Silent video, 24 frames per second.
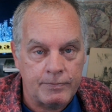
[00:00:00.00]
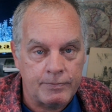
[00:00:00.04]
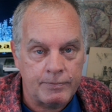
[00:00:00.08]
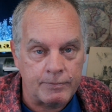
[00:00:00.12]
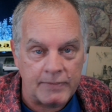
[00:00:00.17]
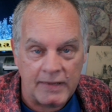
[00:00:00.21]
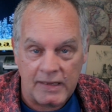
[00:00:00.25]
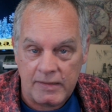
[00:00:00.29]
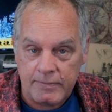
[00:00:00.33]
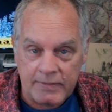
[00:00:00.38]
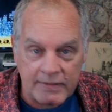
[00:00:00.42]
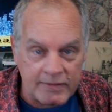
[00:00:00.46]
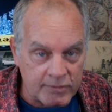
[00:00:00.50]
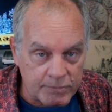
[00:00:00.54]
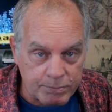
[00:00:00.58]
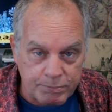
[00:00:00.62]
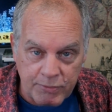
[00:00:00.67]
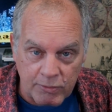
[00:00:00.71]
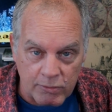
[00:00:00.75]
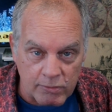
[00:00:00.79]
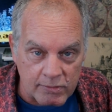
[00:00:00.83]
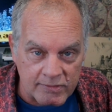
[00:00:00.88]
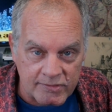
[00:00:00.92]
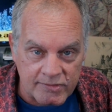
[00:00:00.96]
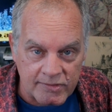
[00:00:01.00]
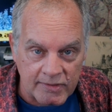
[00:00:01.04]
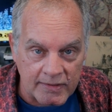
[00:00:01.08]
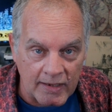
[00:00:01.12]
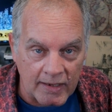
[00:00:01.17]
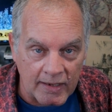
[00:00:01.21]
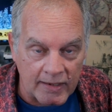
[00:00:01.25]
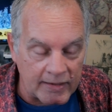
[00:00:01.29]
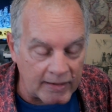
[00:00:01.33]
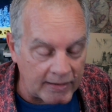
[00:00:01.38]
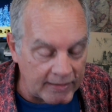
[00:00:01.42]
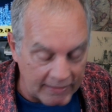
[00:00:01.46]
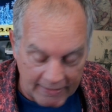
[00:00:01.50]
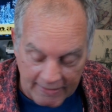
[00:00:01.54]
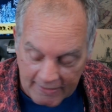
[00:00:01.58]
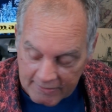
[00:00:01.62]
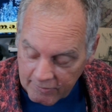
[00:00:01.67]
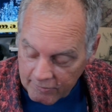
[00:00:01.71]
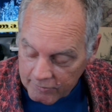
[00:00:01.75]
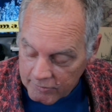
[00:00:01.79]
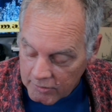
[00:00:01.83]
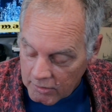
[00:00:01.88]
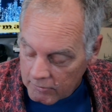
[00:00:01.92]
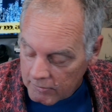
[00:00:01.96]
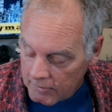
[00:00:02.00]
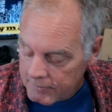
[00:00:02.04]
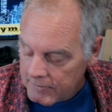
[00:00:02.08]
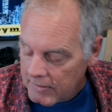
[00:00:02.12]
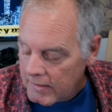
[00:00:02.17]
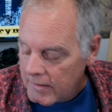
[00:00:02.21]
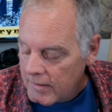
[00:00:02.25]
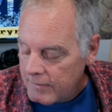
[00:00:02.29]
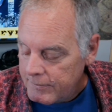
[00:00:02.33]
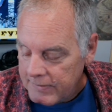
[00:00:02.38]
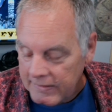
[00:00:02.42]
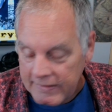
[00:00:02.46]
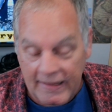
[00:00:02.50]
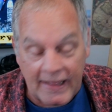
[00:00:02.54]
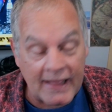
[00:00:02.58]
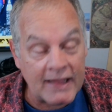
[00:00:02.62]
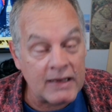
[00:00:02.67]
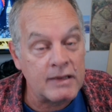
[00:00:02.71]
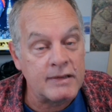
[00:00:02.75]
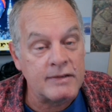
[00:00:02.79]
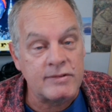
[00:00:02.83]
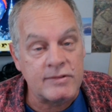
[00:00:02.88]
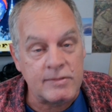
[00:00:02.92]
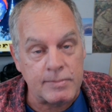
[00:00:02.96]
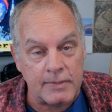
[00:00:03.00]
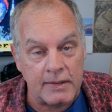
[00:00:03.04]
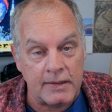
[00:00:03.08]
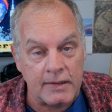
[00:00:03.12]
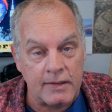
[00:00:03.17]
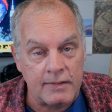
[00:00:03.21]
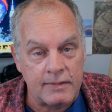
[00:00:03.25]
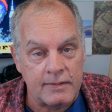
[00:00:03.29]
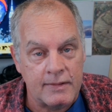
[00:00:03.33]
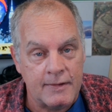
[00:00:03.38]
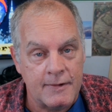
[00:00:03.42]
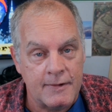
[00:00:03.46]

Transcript: Maybe he's pure CIA. I don't know him. But Alex Smith